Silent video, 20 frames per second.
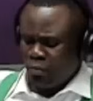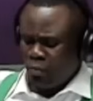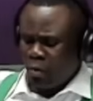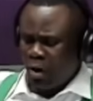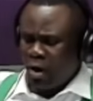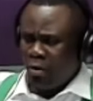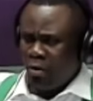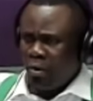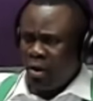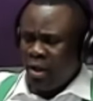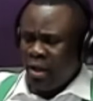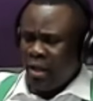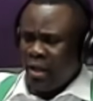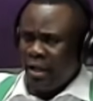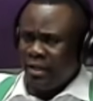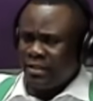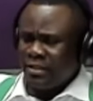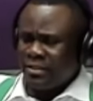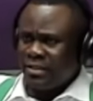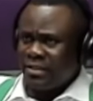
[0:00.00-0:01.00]
Wow.
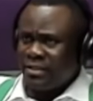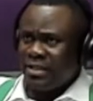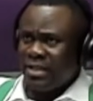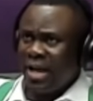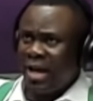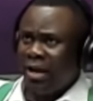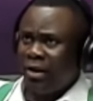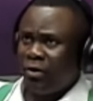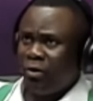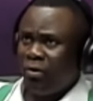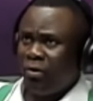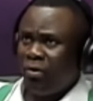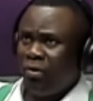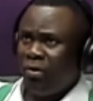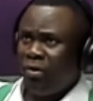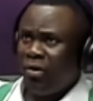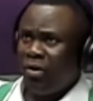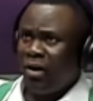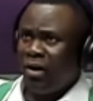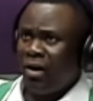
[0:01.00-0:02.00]
And this is here
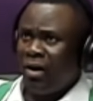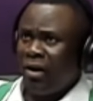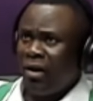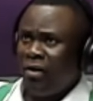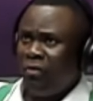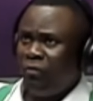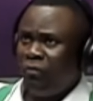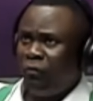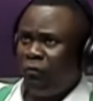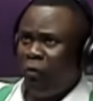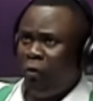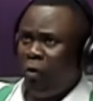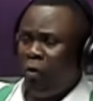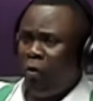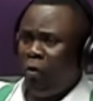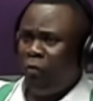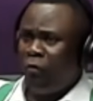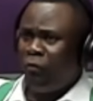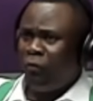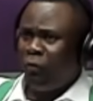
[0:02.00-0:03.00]

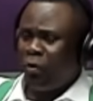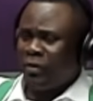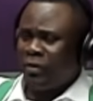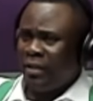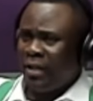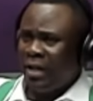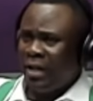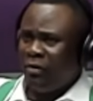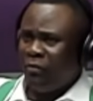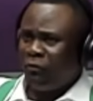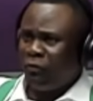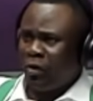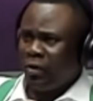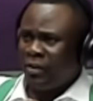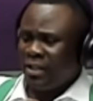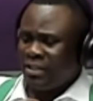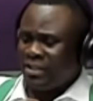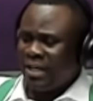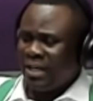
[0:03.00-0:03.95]
for the